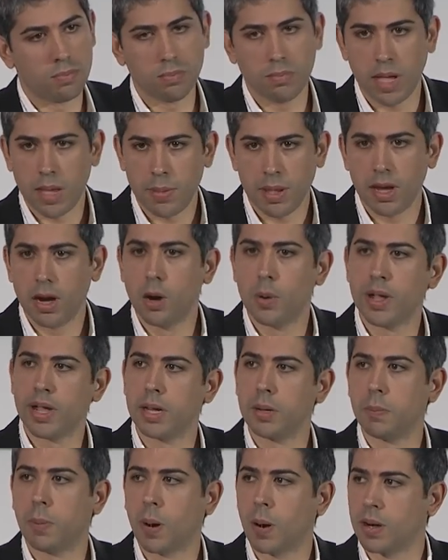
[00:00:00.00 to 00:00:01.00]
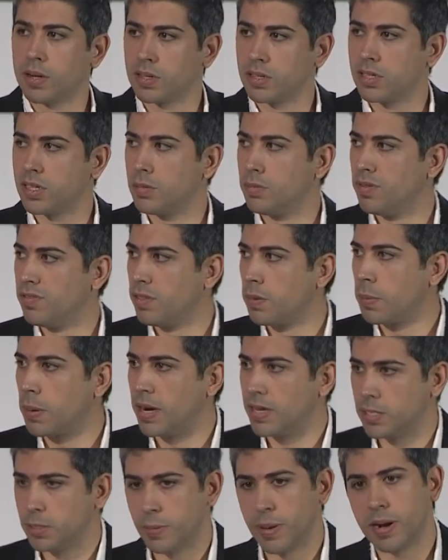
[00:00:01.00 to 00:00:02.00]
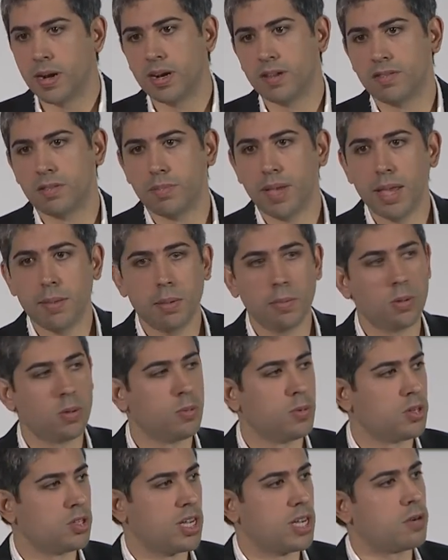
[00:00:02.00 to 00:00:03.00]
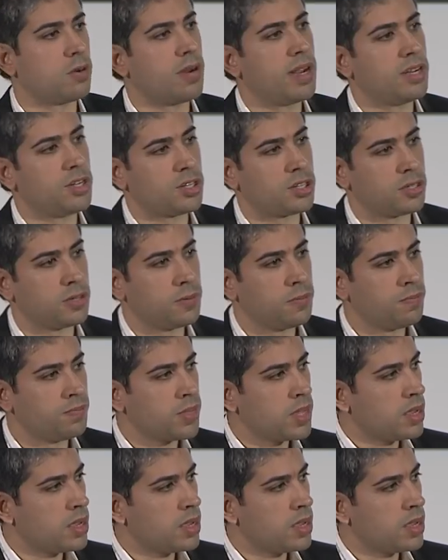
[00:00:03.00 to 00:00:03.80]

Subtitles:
maybe owing in part to some of the prosperity of the baby boomer generation,